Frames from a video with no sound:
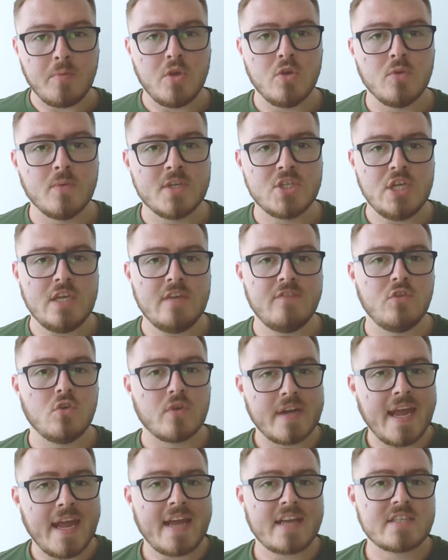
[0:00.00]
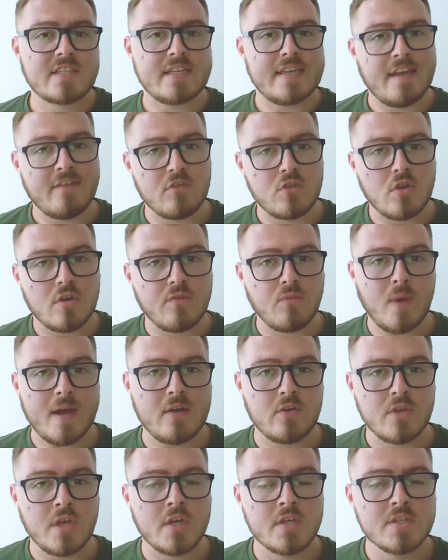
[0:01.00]
you achieve your next level of
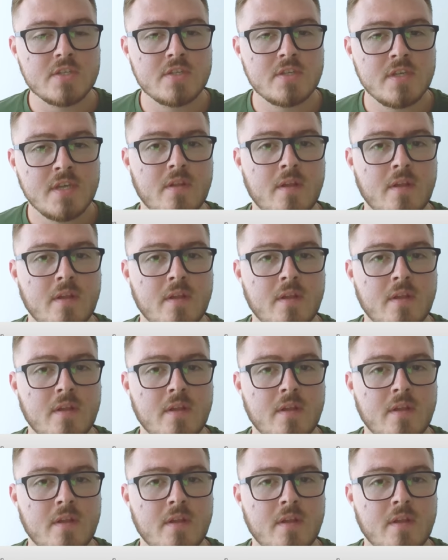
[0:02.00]
wellness.